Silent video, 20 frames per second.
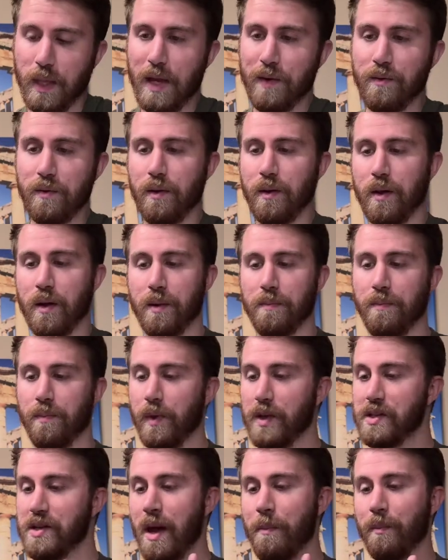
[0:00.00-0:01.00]
Even the,
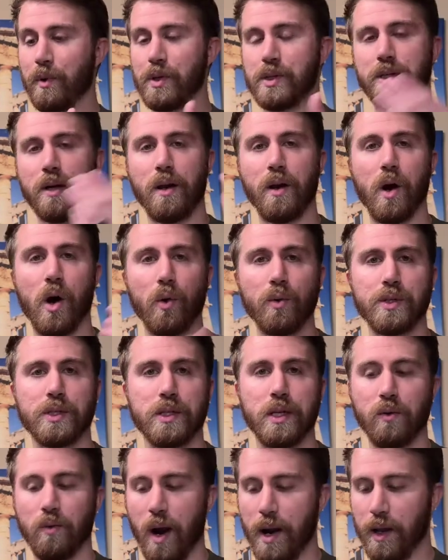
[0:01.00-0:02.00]
the 10%
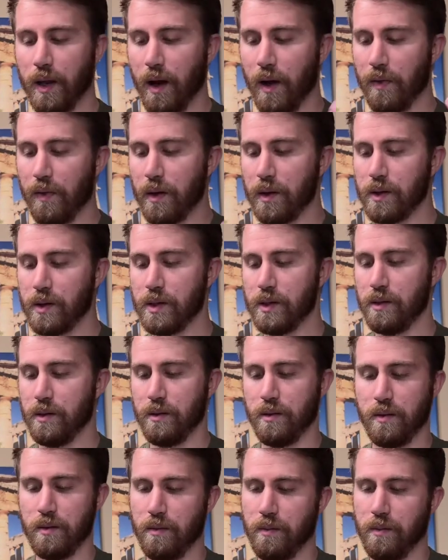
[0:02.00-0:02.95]
OC rating on this,